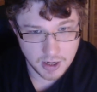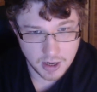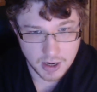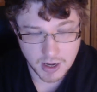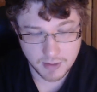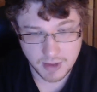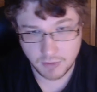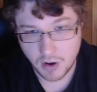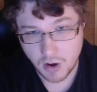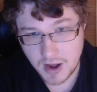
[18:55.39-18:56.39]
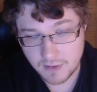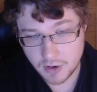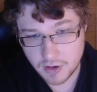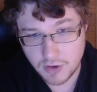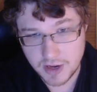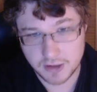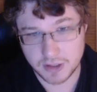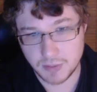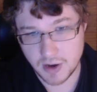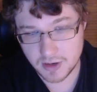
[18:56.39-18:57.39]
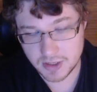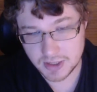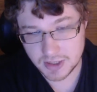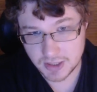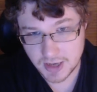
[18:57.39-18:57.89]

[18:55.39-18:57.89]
I mean, we all have our unique experiences,